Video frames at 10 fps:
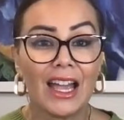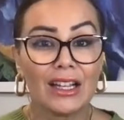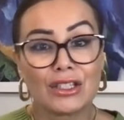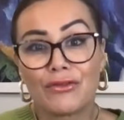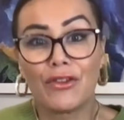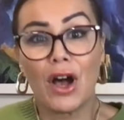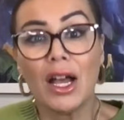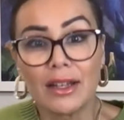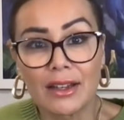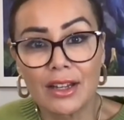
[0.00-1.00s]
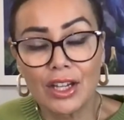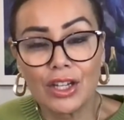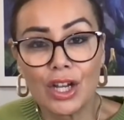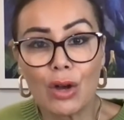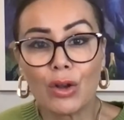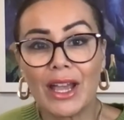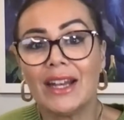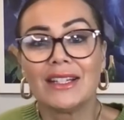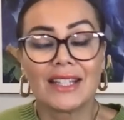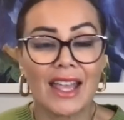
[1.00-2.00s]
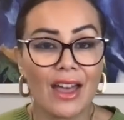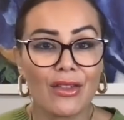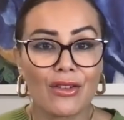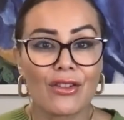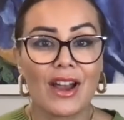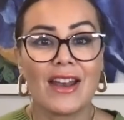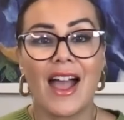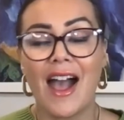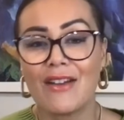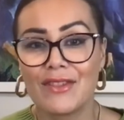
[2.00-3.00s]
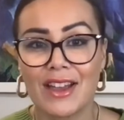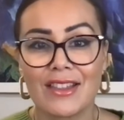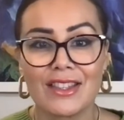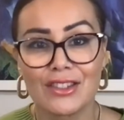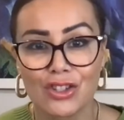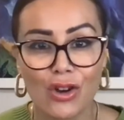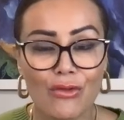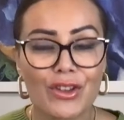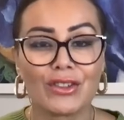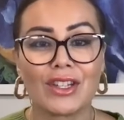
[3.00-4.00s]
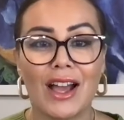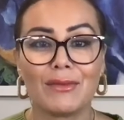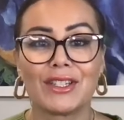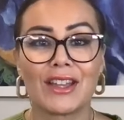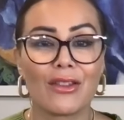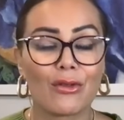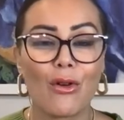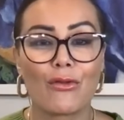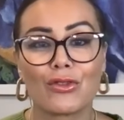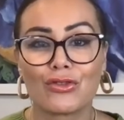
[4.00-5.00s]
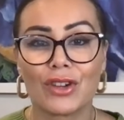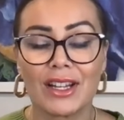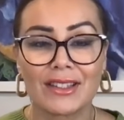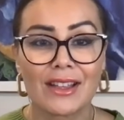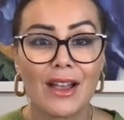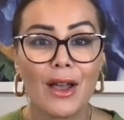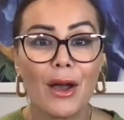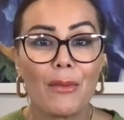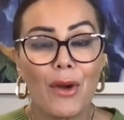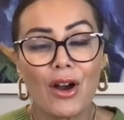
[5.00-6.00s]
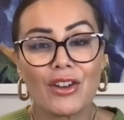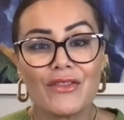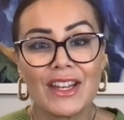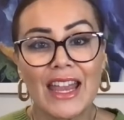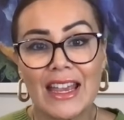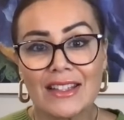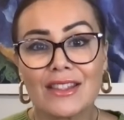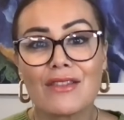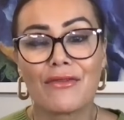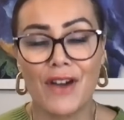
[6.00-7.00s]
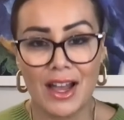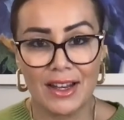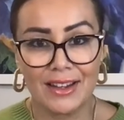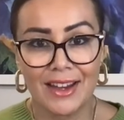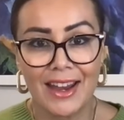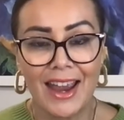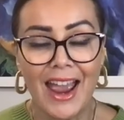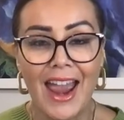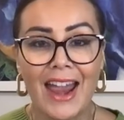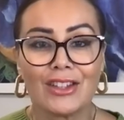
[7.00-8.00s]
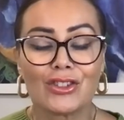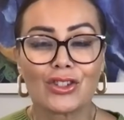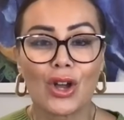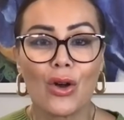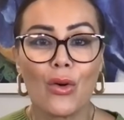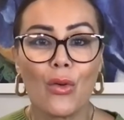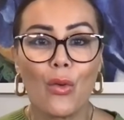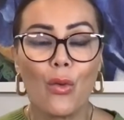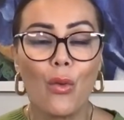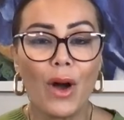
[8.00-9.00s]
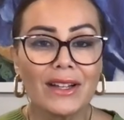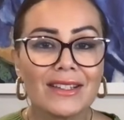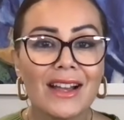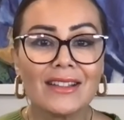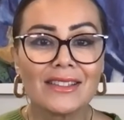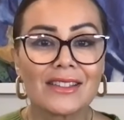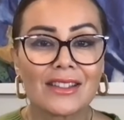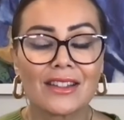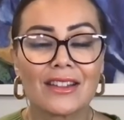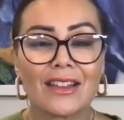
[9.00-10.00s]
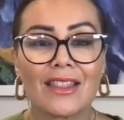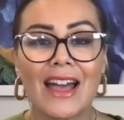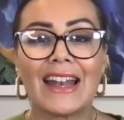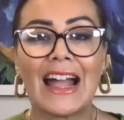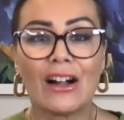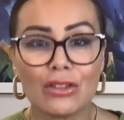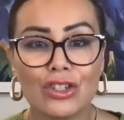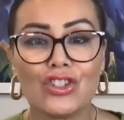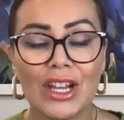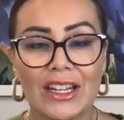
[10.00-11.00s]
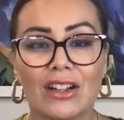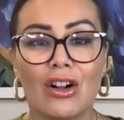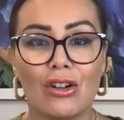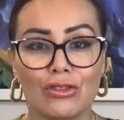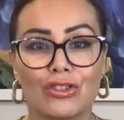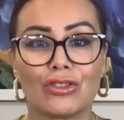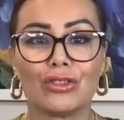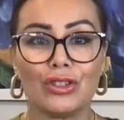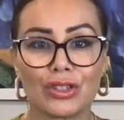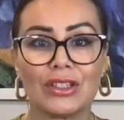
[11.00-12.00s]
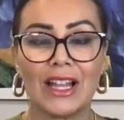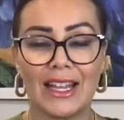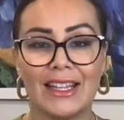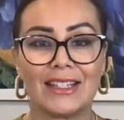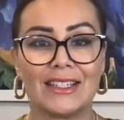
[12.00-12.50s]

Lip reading: It's fun, getting together and having these jovial times together over drinks. Part of it is the fun. And so, what does that alkogenic culture look like